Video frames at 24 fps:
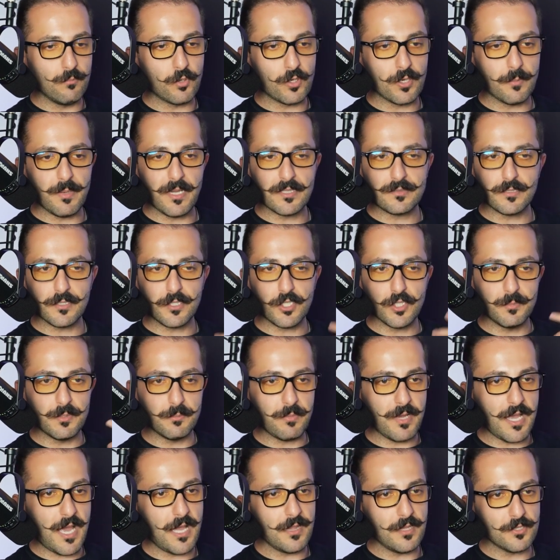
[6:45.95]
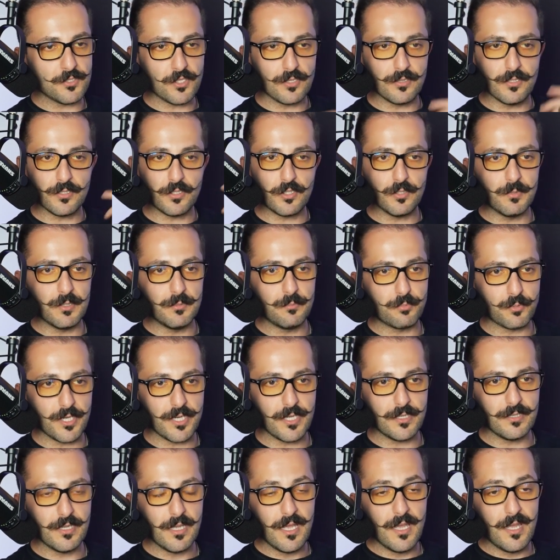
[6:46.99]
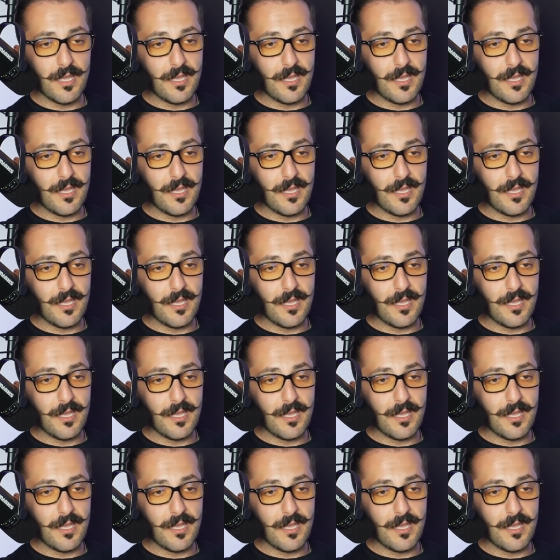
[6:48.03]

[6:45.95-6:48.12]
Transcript: more about the human biology and the human brain.